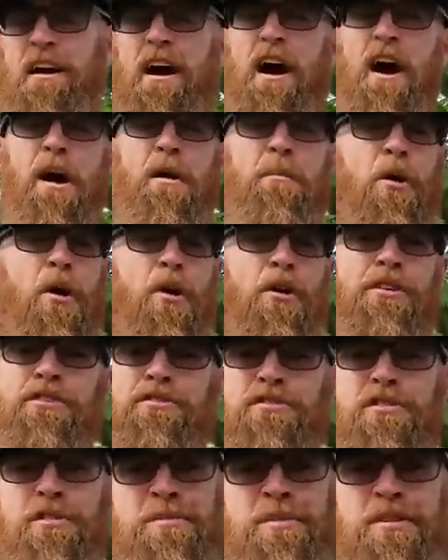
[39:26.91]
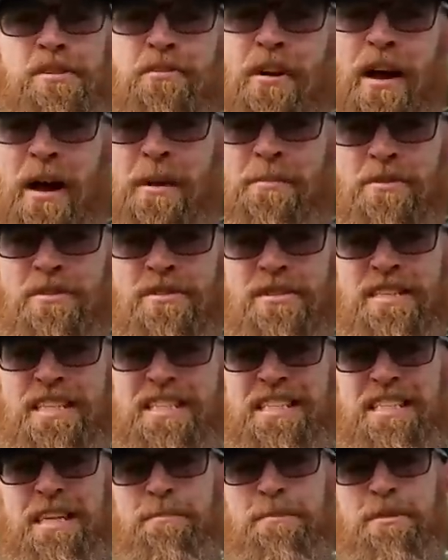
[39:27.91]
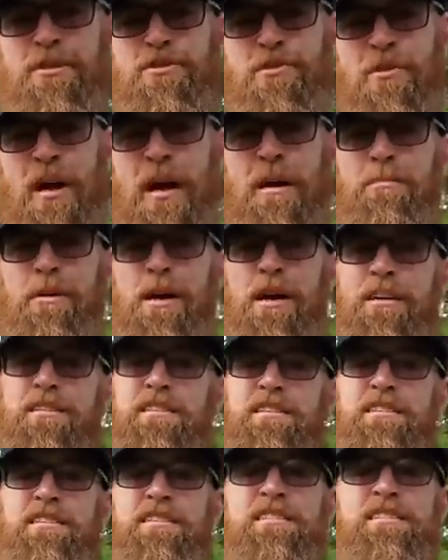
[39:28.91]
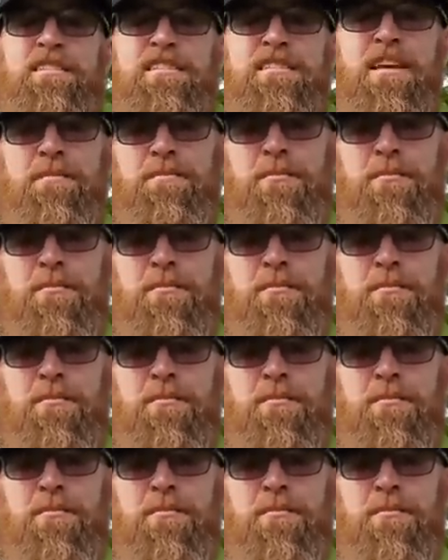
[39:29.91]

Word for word: All you subscribers that sent me Dropboxes and sent